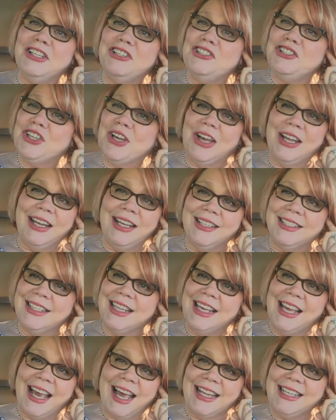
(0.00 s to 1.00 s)
John is
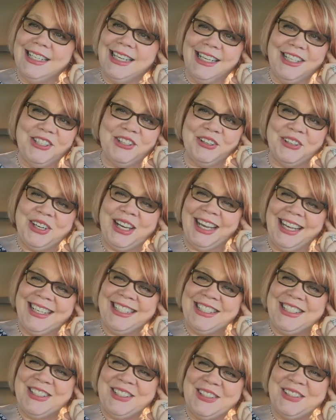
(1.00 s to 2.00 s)
the I T
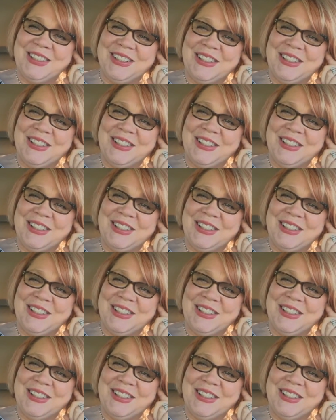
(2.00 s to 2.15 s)
director.